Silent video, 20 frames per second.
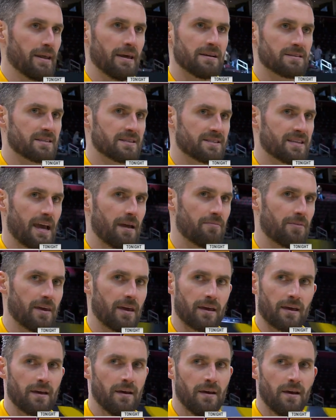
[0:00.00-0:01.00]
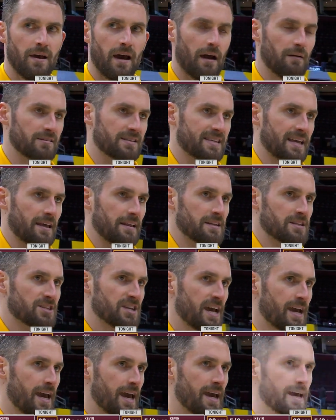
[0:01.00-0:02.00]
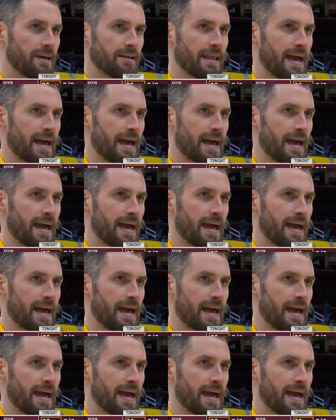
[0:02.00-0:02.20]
It's the same thing I was telling J.A.